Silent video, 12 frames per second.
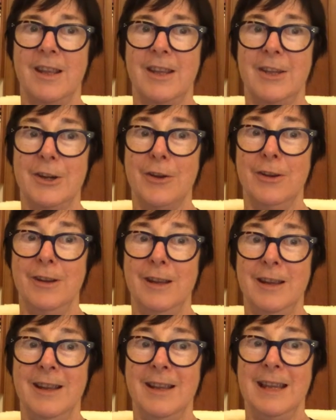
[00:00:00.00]
You know,
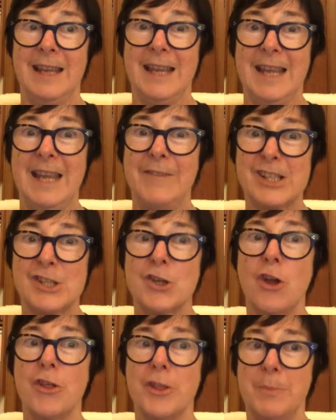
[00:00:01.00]
if it's
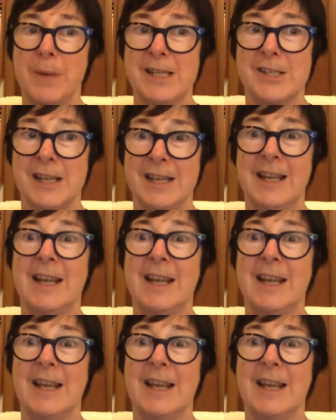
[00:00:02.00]
not the best leader,